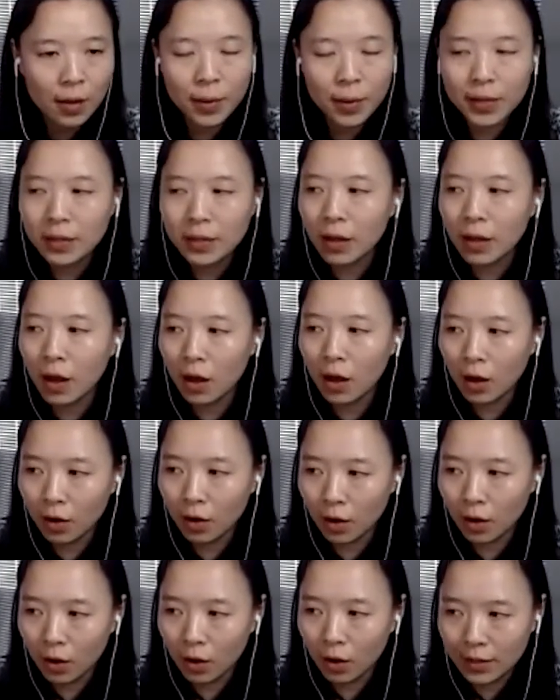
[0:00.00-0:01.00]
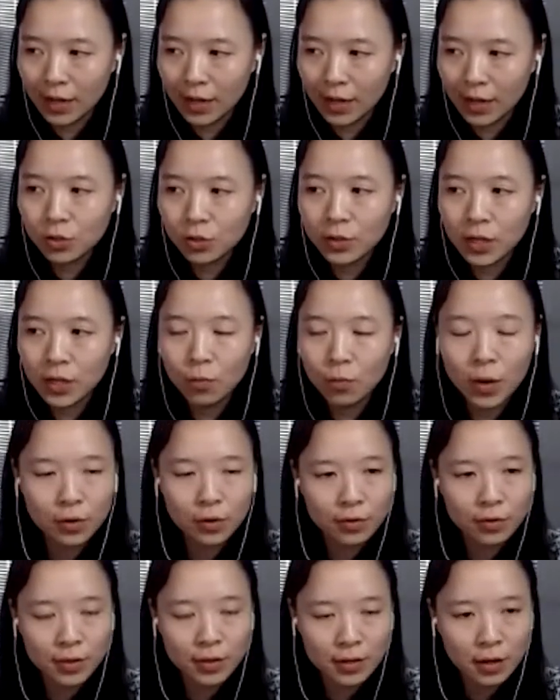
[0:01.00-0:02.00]
But naturally, when you
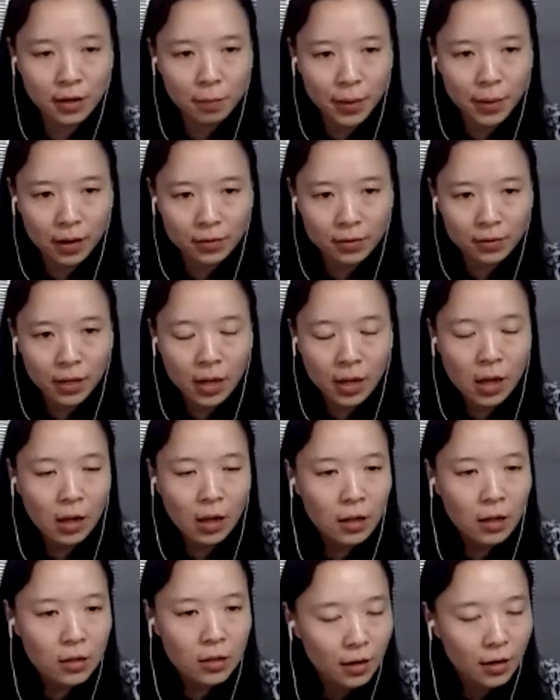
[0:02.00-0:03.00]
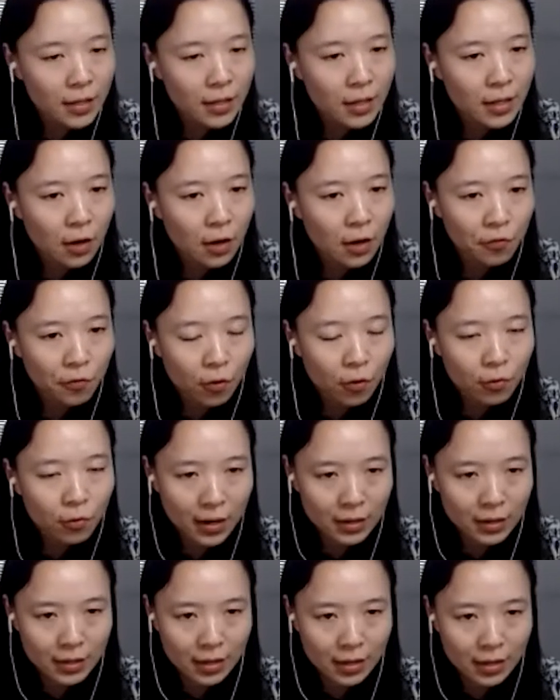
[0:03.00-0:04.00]
think about learning a full
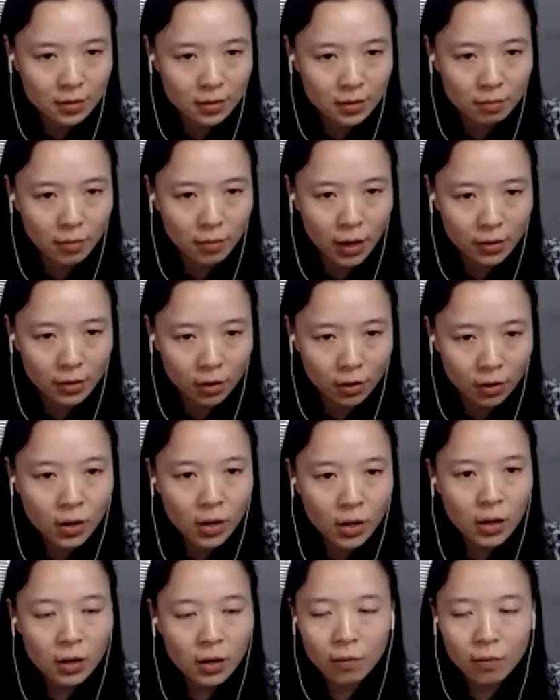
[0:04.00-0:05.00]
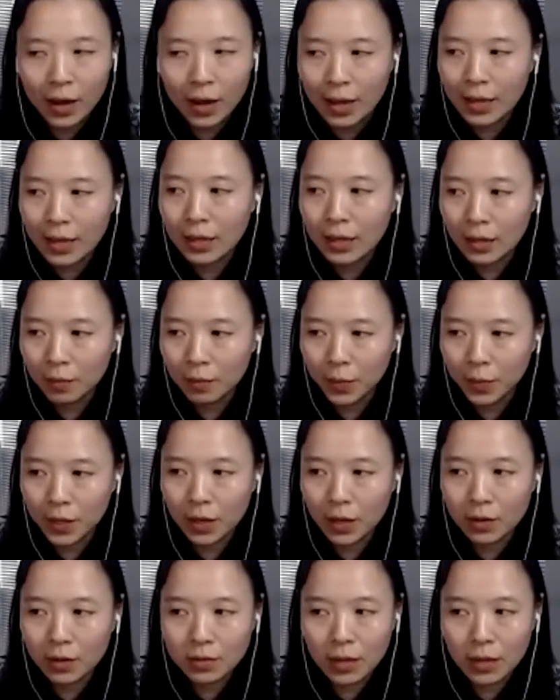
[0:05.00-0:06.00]
rank tensor model, right?
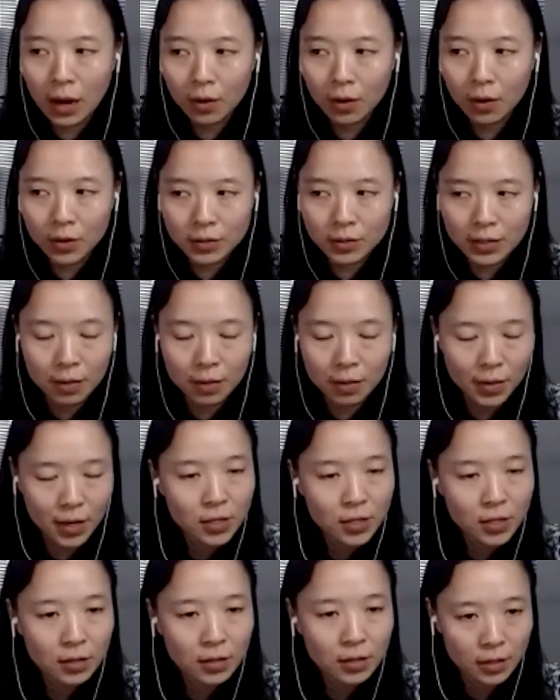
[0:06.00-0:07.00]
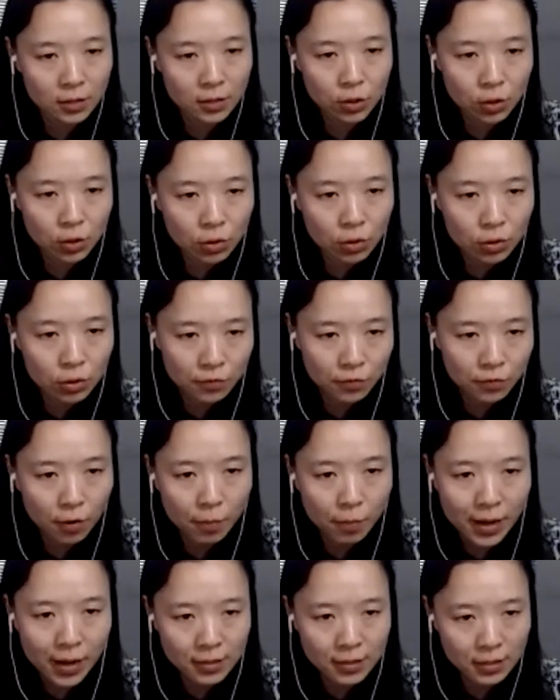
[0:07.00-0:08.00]
Because our dimension is huge for
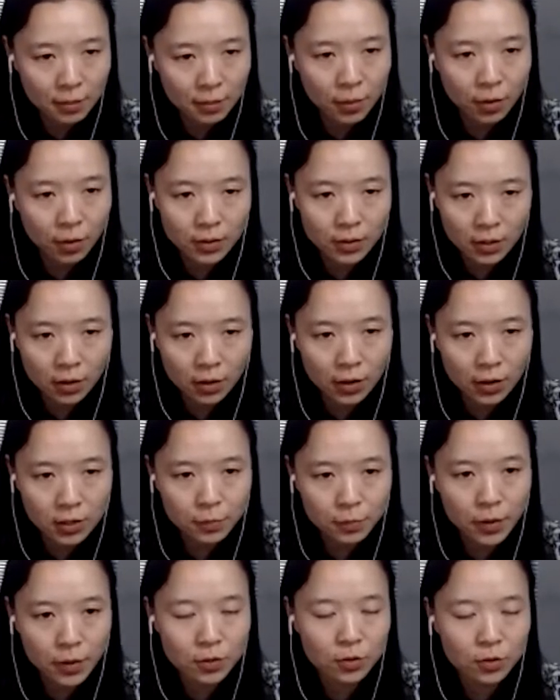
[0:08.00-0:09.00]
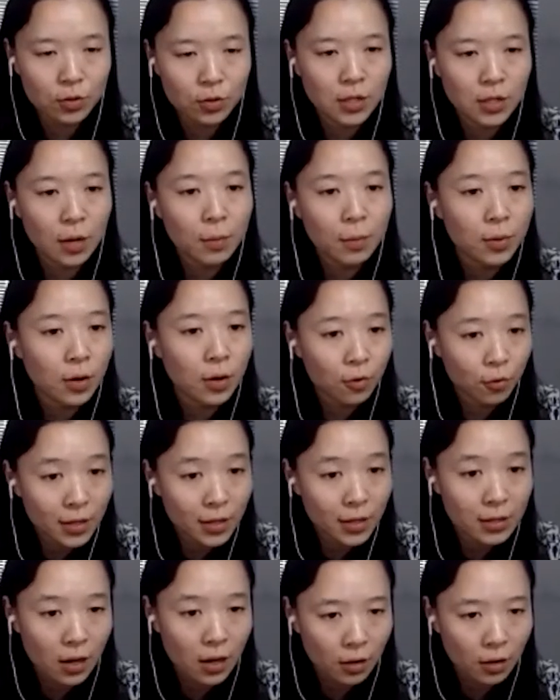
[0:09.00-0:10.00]
basketball, the corresponding to number of grid
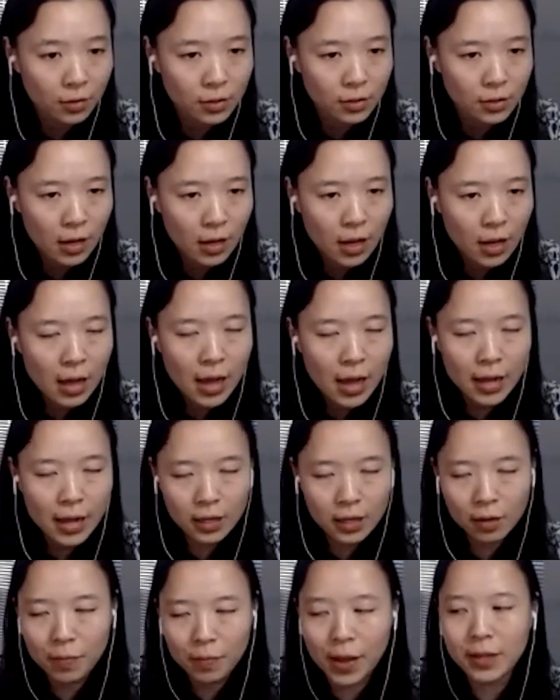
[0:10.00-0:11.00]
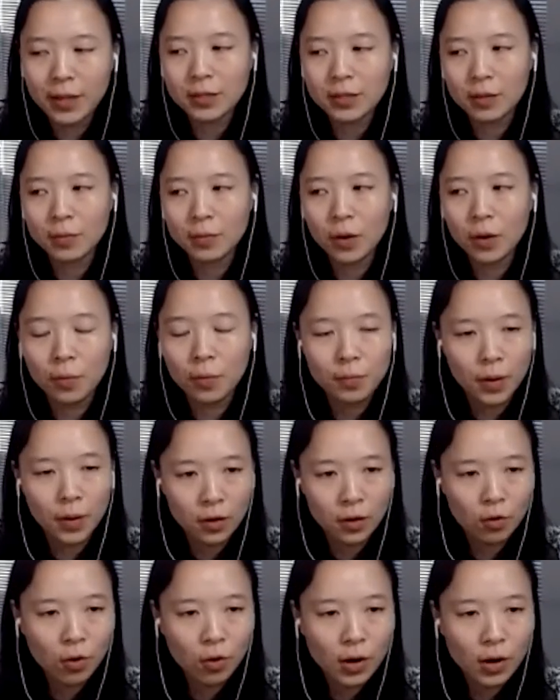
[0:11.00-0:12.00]
cells in the basketball uh,
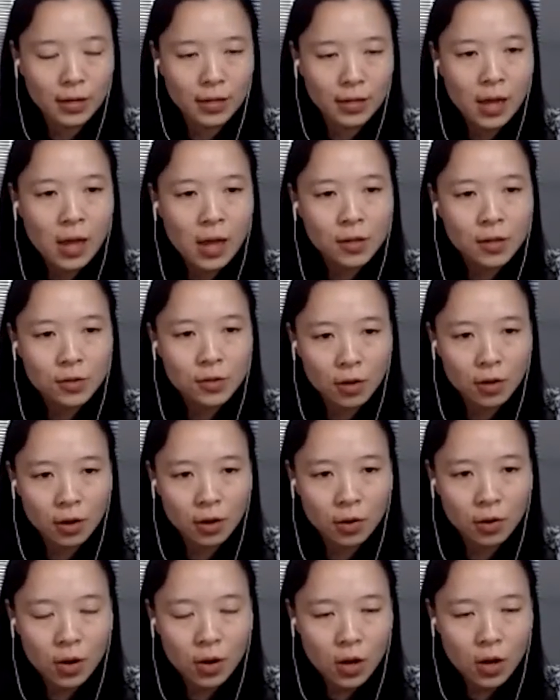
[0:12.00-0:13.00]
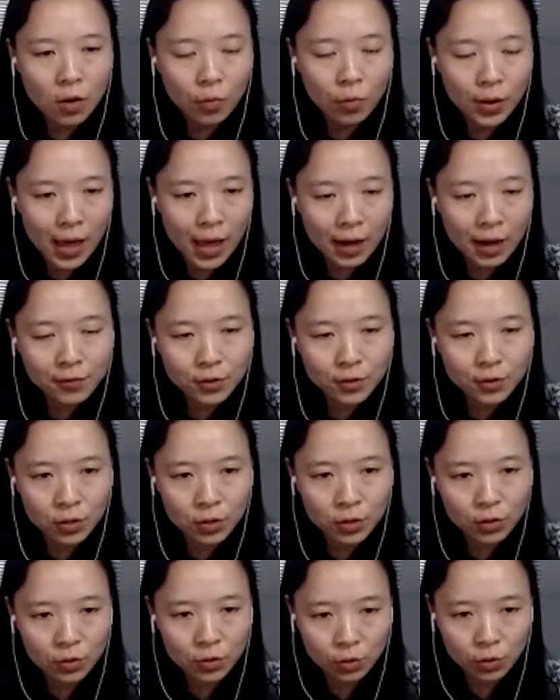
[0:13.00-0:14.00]
court. So we have
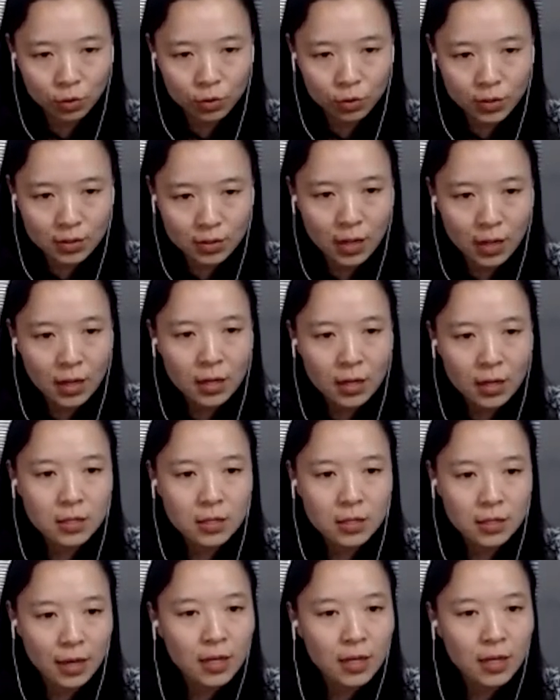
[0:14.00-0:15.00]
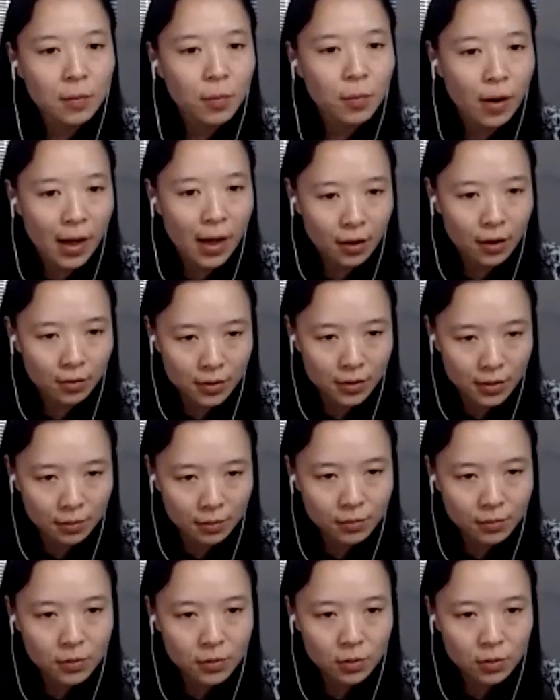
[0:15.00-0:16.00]
to use scalable
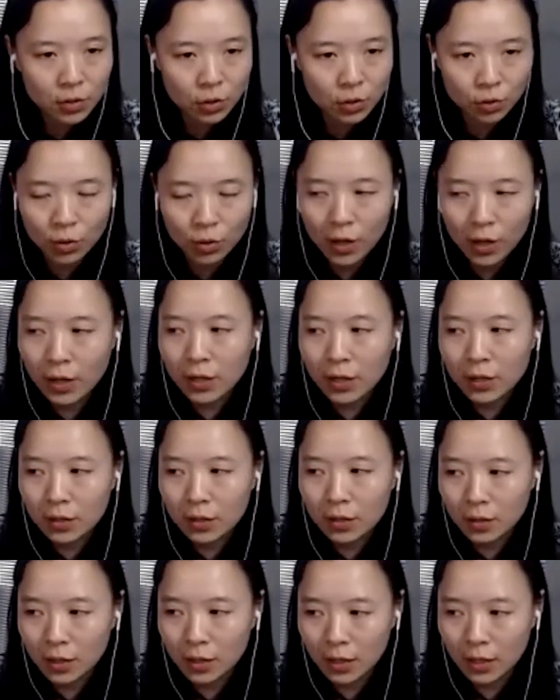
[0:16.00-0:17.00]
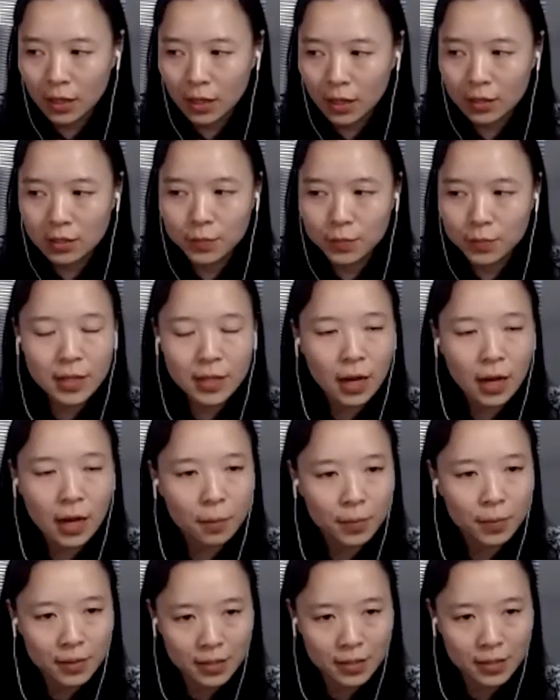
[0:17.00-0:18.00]
algorithms to speed
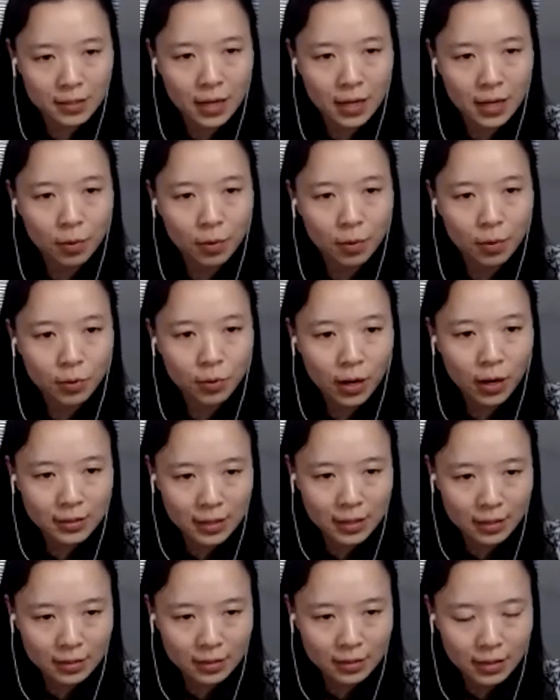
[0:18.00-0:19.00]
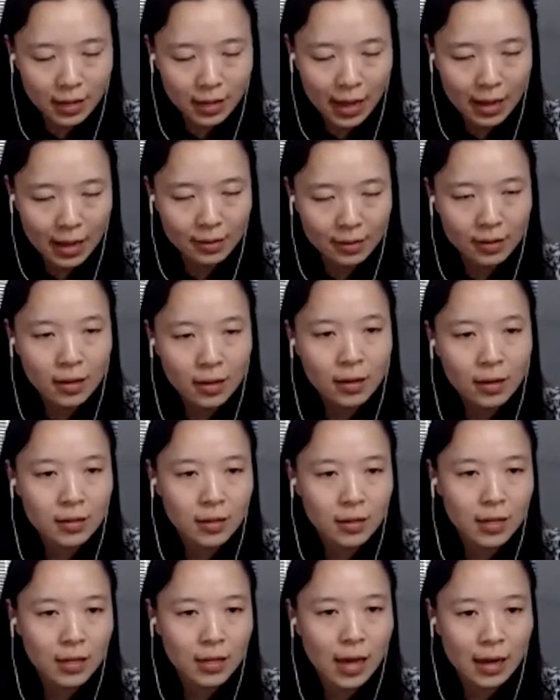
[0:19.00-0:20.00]
up this type of process. And the
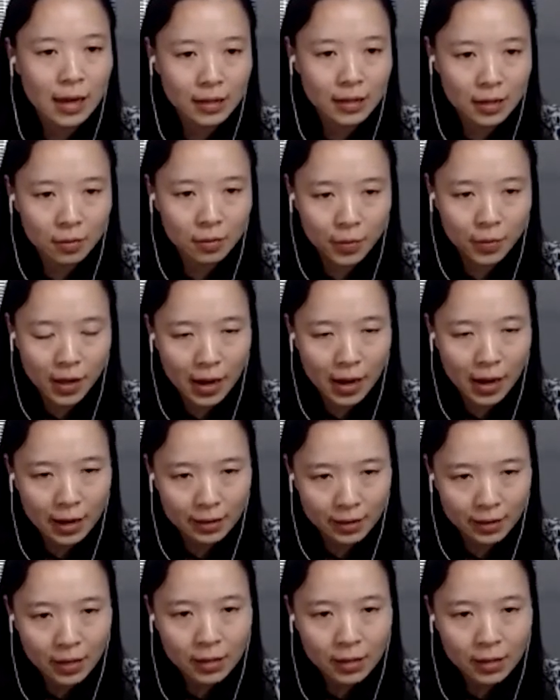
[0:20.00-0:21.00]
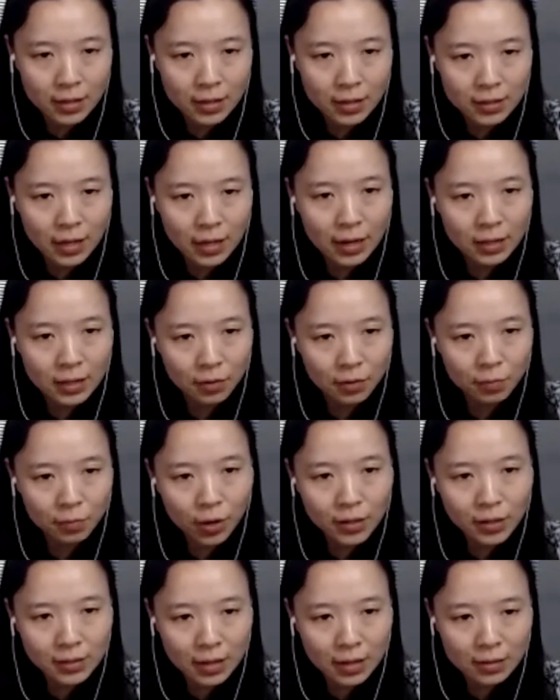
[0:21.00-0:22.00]
key idea behind this kind of
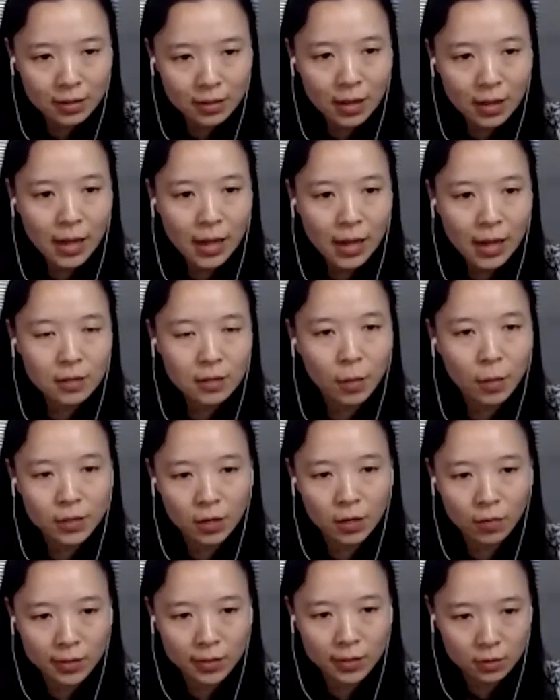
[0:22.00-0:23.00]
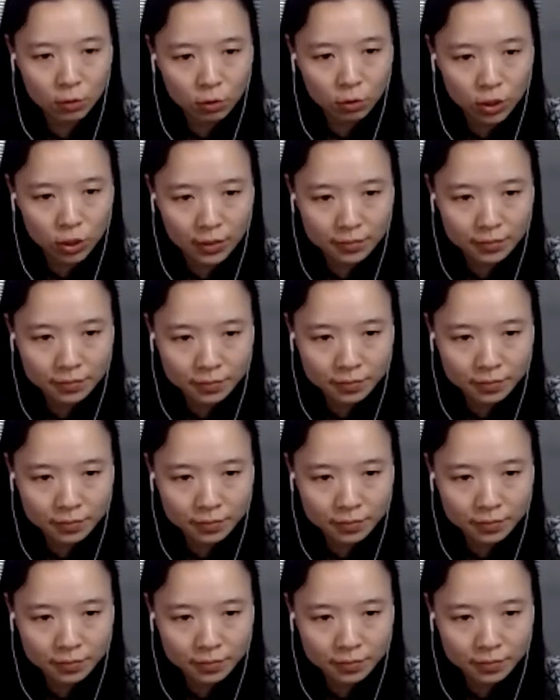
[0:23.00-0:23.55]
process is multi-resolution.